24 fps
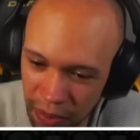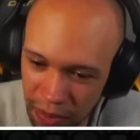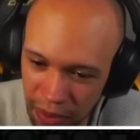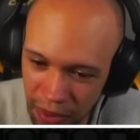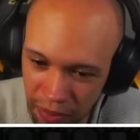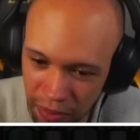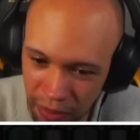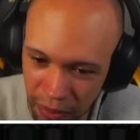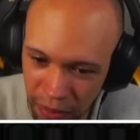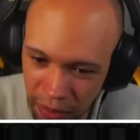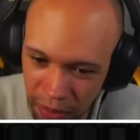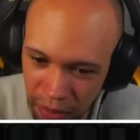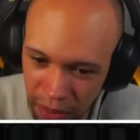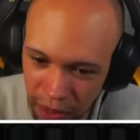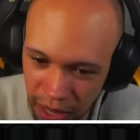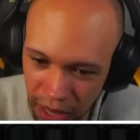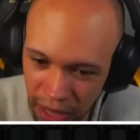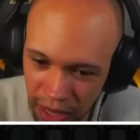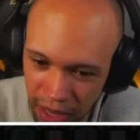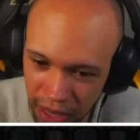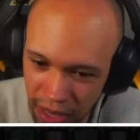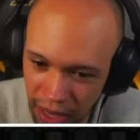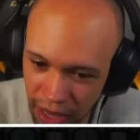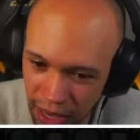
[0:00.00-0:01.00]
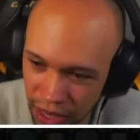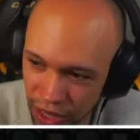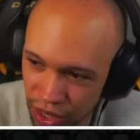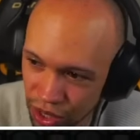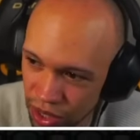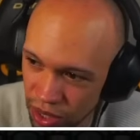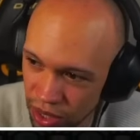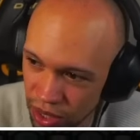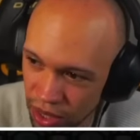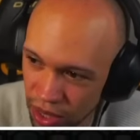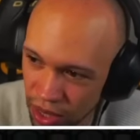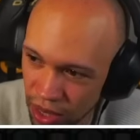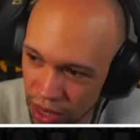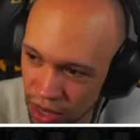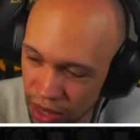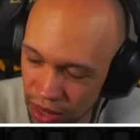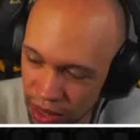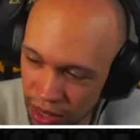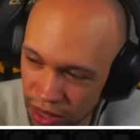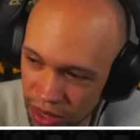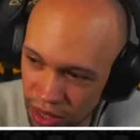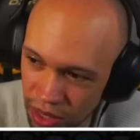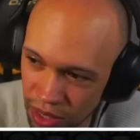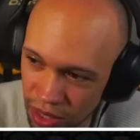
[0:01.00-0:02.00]
able to play anything actually.
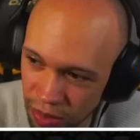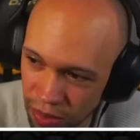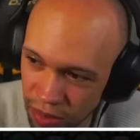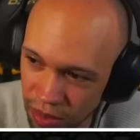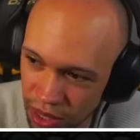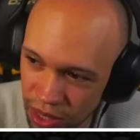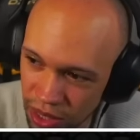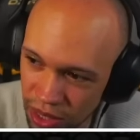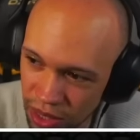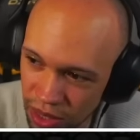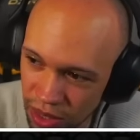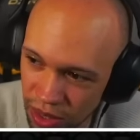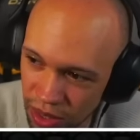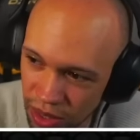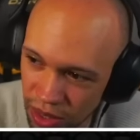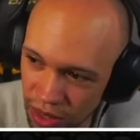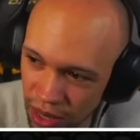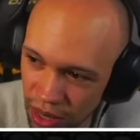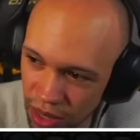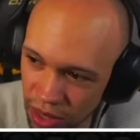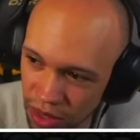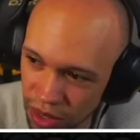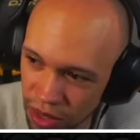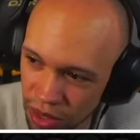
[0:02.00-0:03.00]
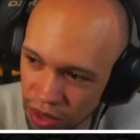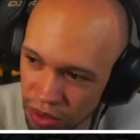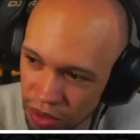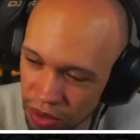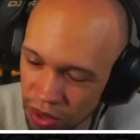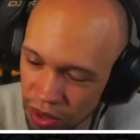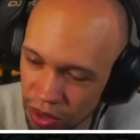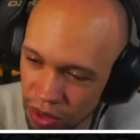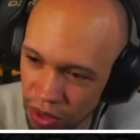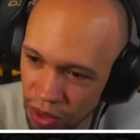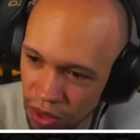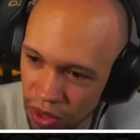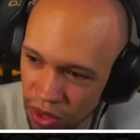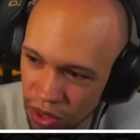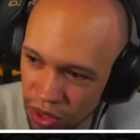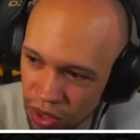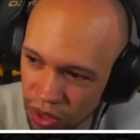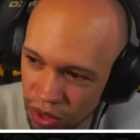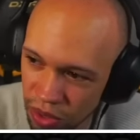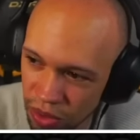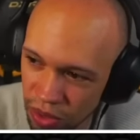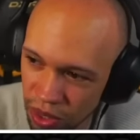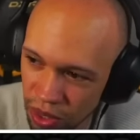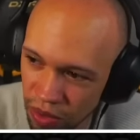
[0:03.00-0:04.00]
This is the Blitz Takuto, who
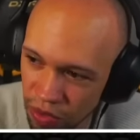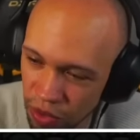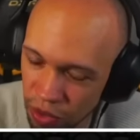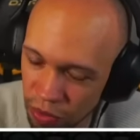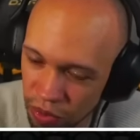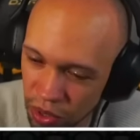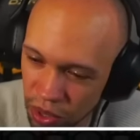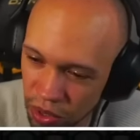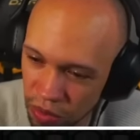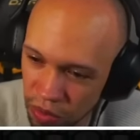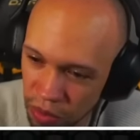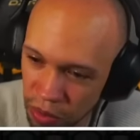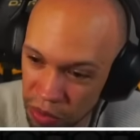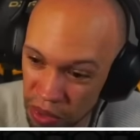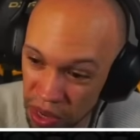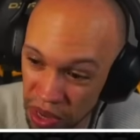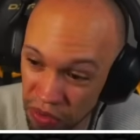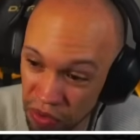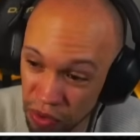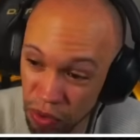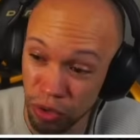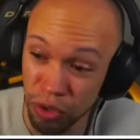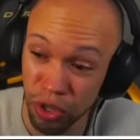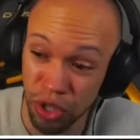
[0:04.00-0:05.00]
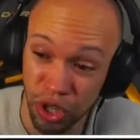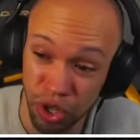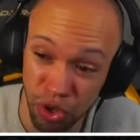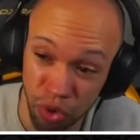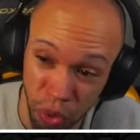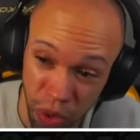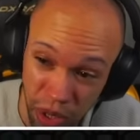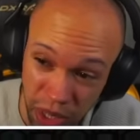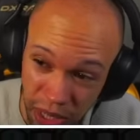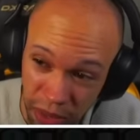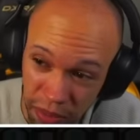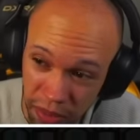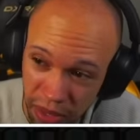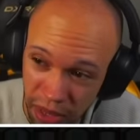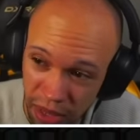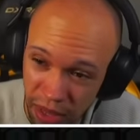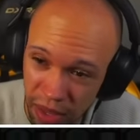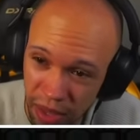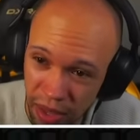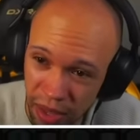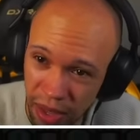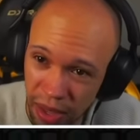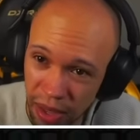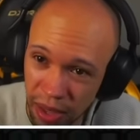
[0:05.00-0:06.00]
also gives you +1 memory if you destroy
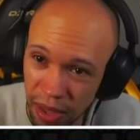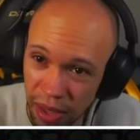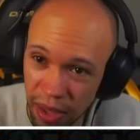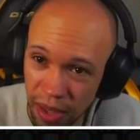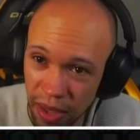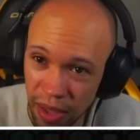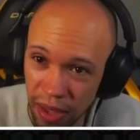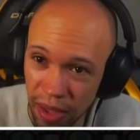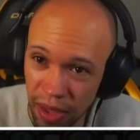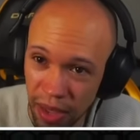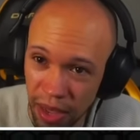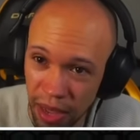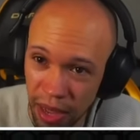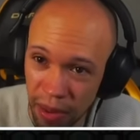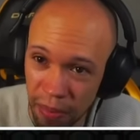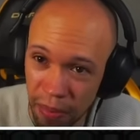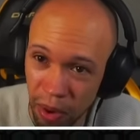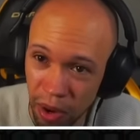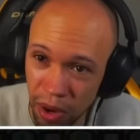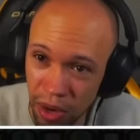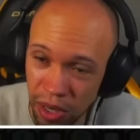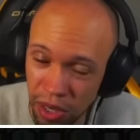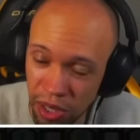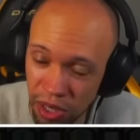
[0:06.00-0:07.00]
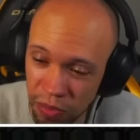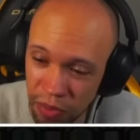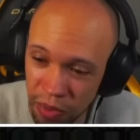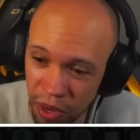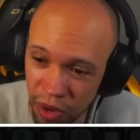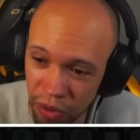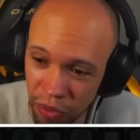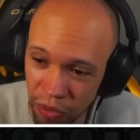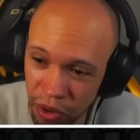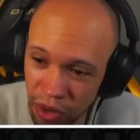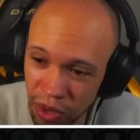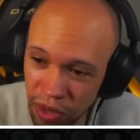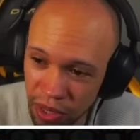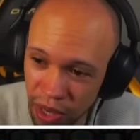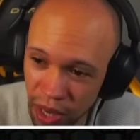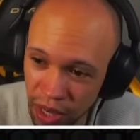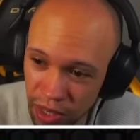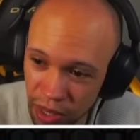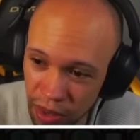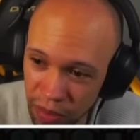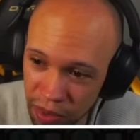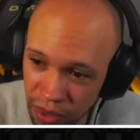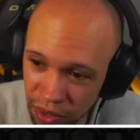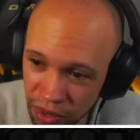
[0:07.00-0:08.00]
something. And Marcus is being real
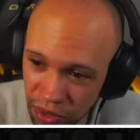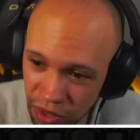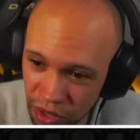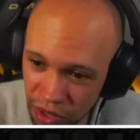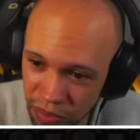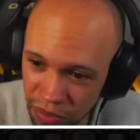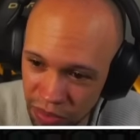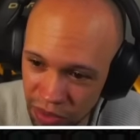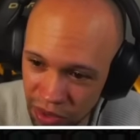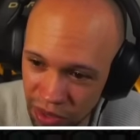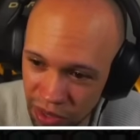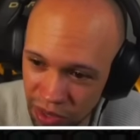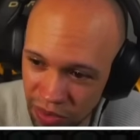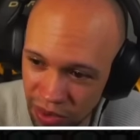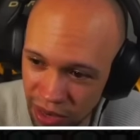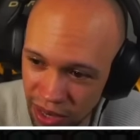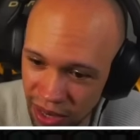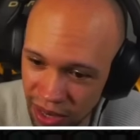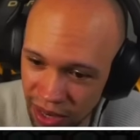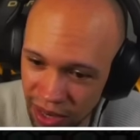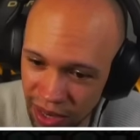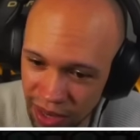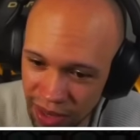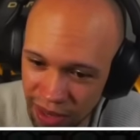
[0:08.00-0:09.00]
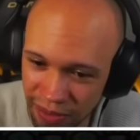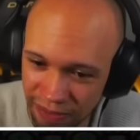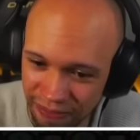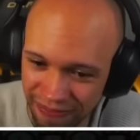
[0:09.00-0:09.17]
non-committal to the board right now.